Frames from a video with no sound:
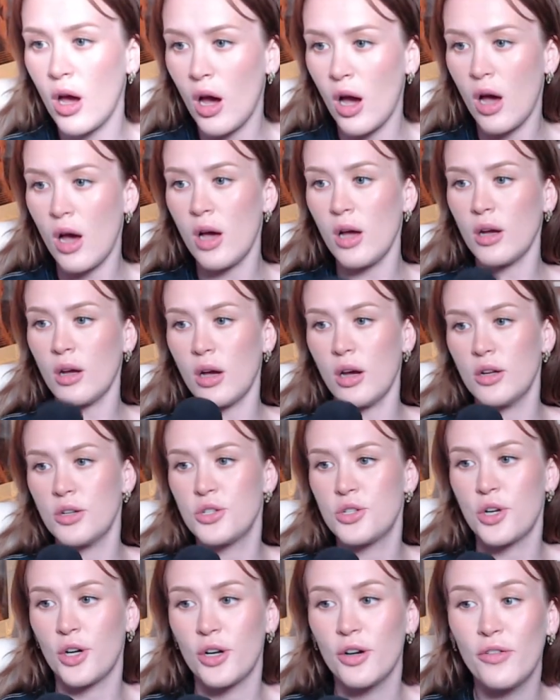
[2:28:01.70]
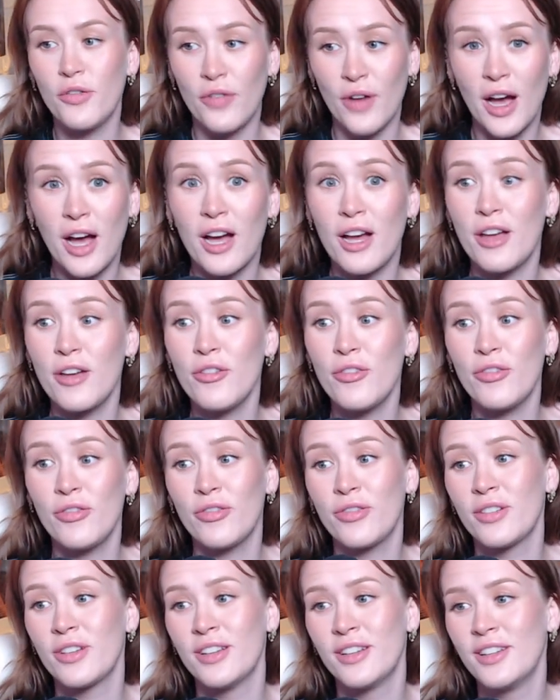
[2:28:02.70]
Hawk on turn
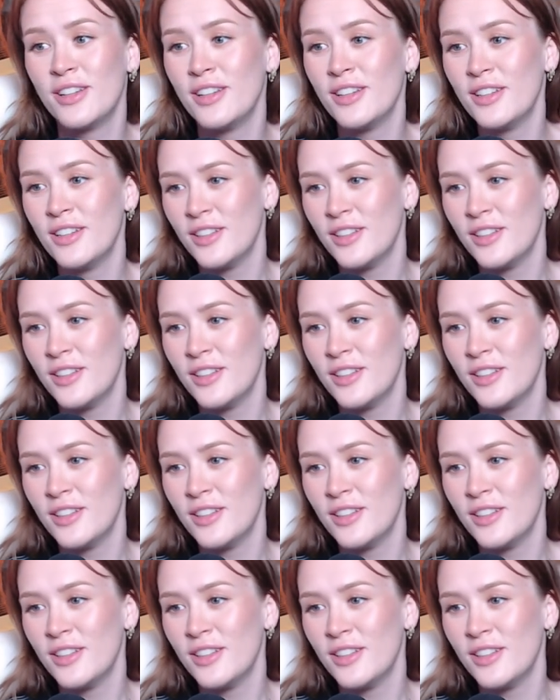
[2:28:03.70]
5.